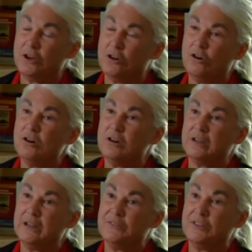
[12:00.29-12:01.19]
Or
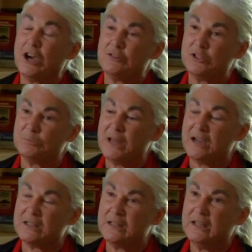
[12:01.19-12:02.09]
if the artery is
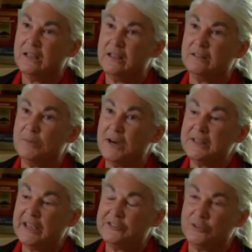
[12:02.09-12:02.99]
blocked, the body
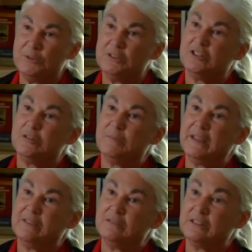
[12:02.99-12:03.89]
has the ability to make
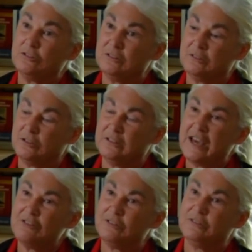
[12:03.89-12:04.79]

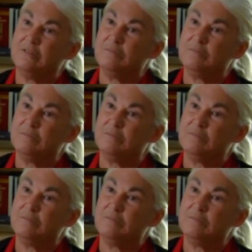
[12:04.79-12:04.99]
collateral